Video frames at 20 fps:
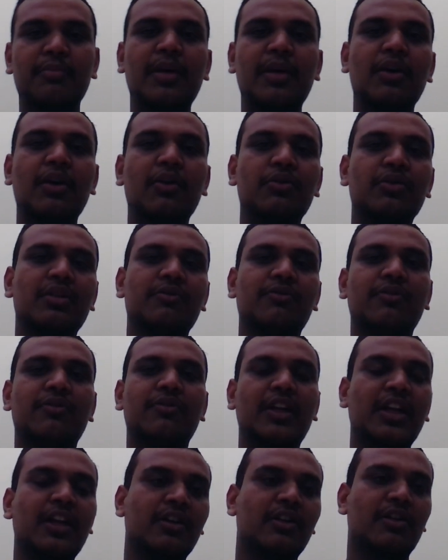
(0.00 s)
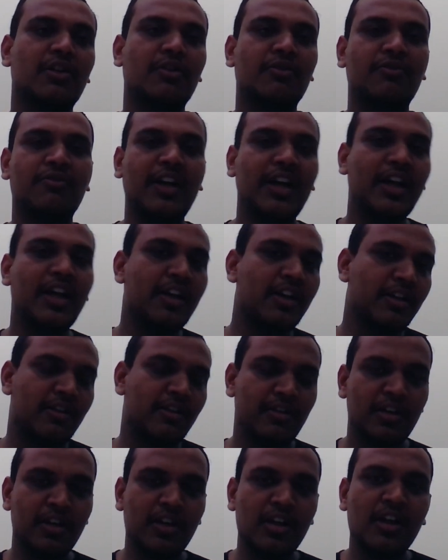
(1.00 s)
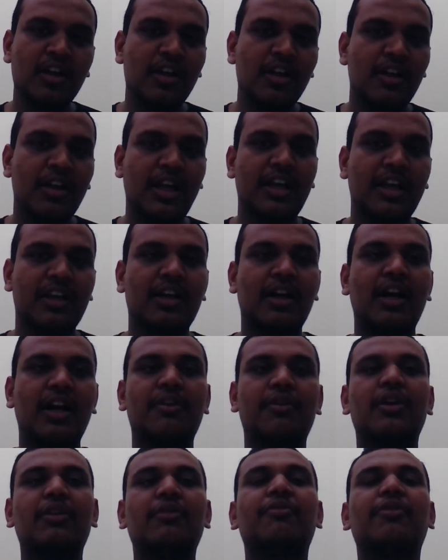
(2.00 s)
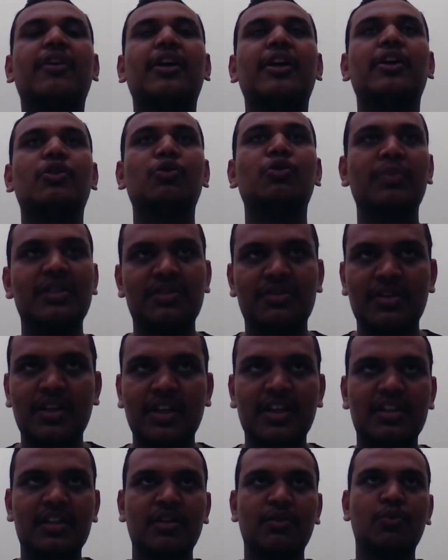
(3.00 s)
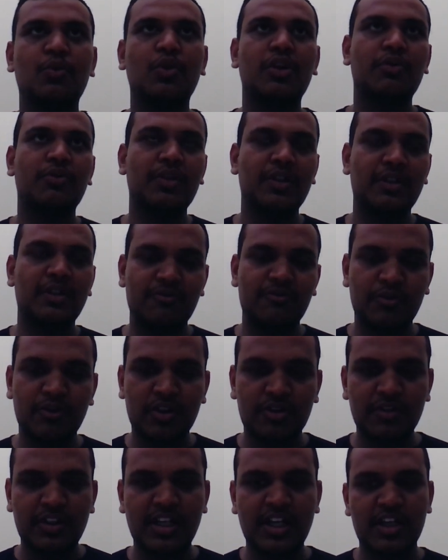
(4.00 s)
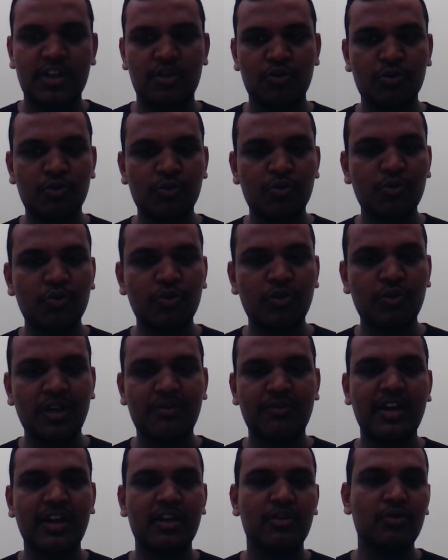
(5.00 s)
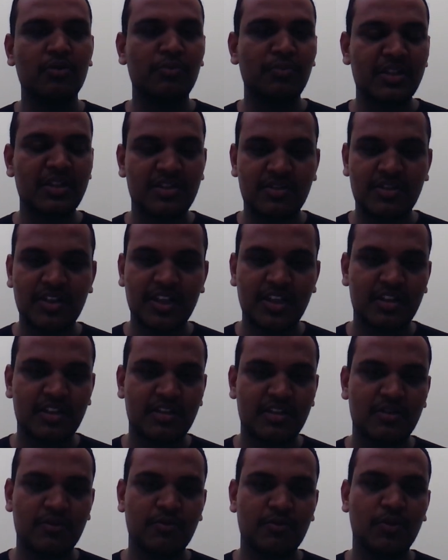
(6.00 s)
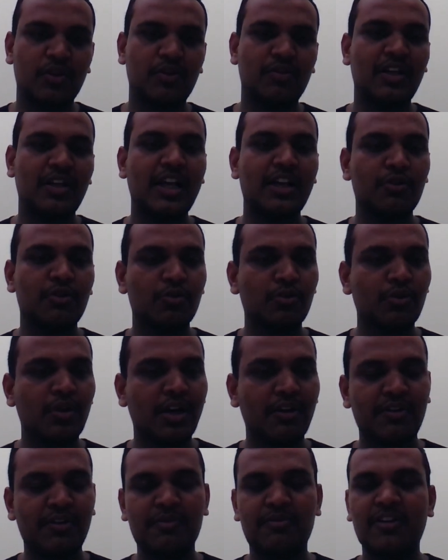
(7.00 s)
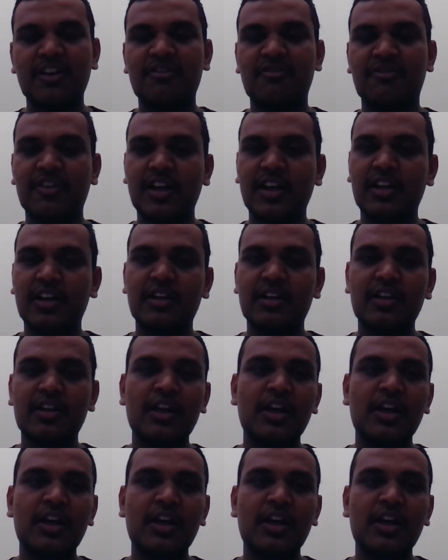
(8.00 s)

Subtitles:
about the fear of failure. Like if I do mistakes, and what will I do if I do mistakes, what will I do if I fail.